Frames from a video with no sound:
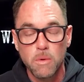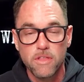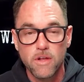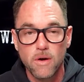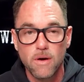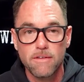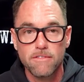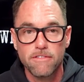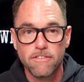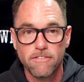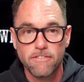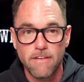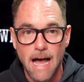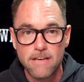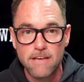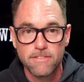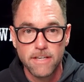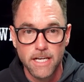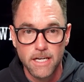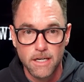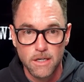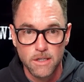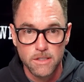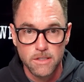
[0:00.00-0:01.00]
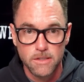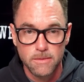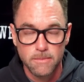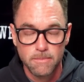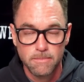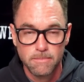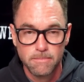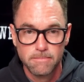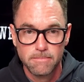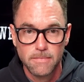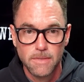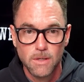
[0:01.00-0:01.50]
her in 5 years.
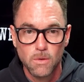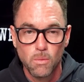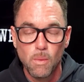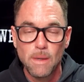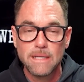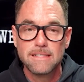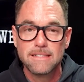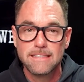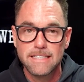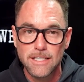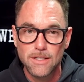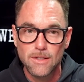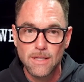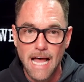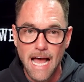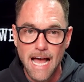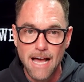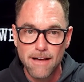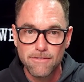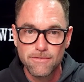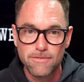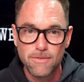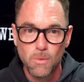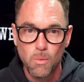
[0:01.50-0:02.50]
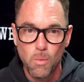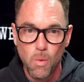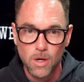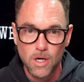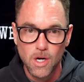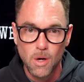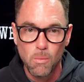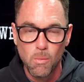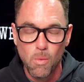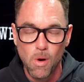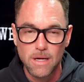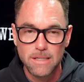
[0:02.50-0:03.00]
We still have
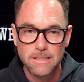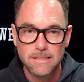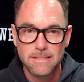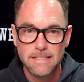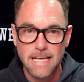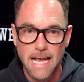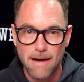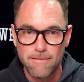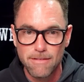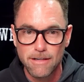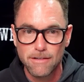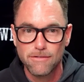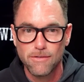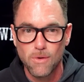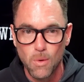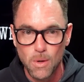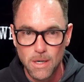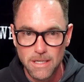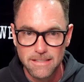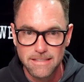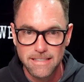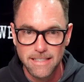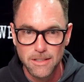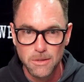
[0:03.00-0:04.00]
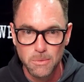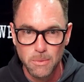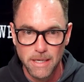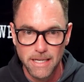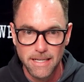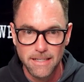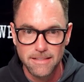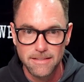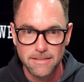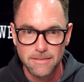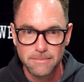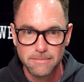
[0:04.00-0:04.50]
one-on-ones every 4 to 6
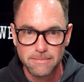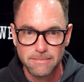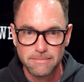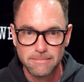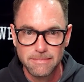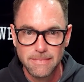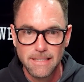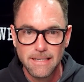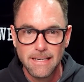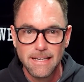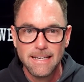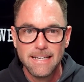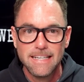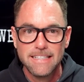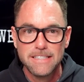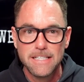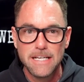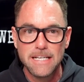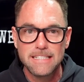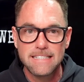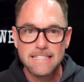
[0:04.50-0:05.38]
weeks. She is